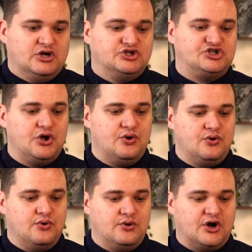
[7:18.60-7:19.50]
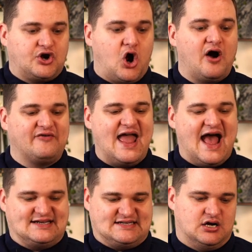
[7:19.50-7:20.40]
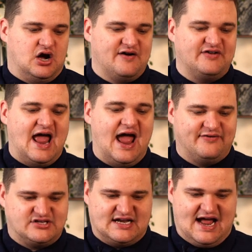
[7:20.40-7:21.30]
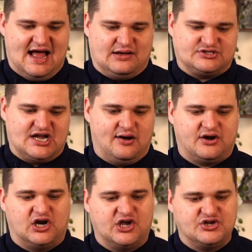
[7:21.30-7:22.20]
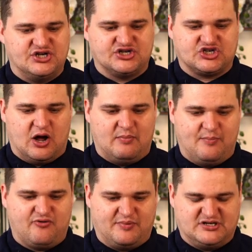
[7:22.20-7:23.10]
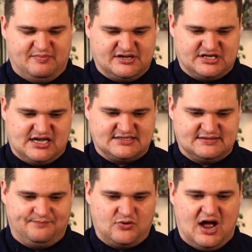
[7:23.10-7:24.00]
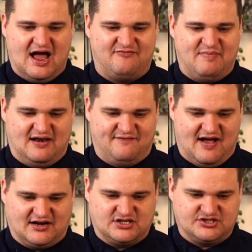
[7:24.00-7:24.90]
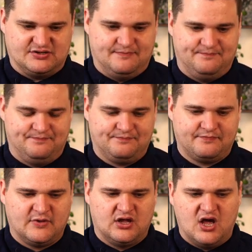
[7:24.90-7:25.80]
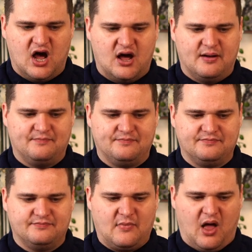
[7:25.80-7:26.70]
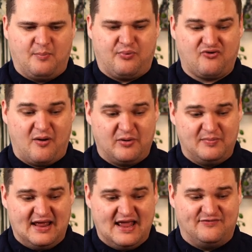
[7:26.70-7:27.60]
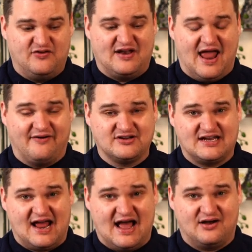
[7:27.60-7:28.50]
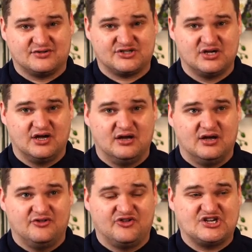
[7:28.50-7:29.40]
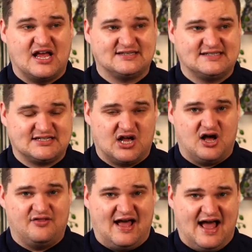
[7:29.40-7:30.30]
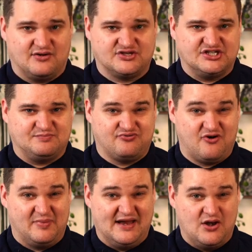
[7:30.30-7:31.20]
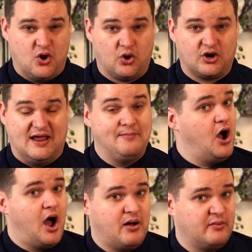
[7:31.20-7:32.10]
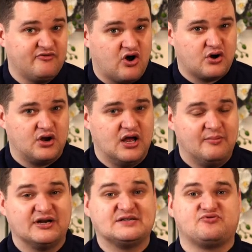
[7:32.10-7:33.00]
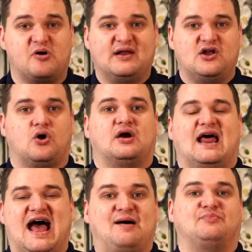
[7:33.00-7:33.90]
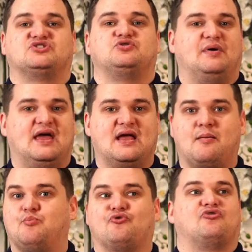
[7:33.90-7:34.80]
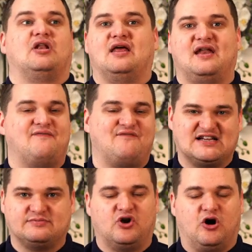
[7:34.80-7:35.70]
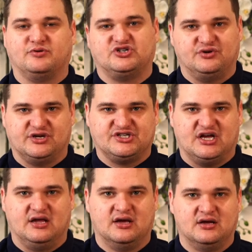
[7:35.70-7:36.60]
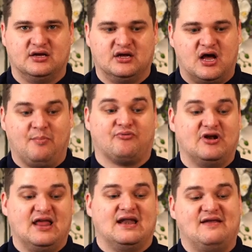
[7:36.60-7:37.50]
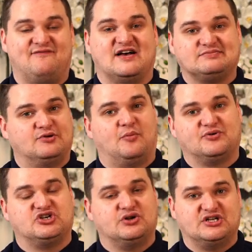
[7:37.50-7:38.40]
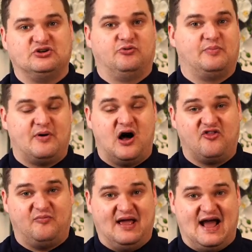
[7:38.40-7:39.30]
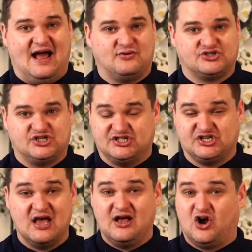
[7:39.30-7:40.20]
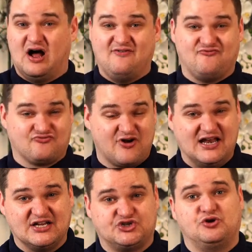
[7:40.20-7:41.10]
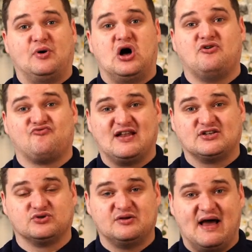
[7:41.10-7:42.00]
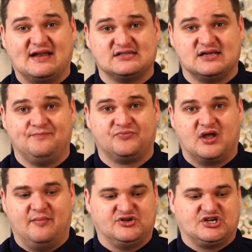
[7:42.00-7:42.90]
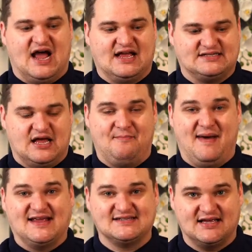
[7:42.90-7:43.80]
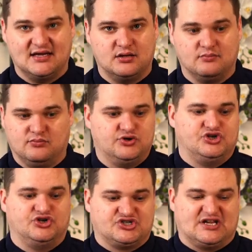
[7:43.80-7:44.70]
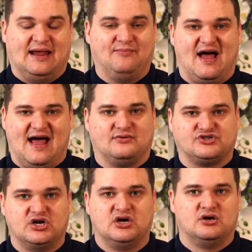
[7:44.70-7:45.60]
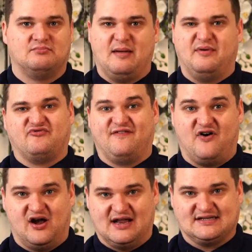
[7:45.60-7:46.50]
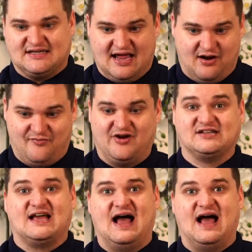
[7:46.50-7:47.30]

June Corriette, I've inherited a house. How can I use it to start my property business? I have benefactors. Probably if you've inherited a house, the chances are the house is probably not, I might be wrong, but it's probably not gonna happen to be a brilliant investment opportunity. A brilliant investment opportunity would either be a house that's got a really super high rental demand, in which case, amazing. You should just keep the house, maybe refinance it and rent it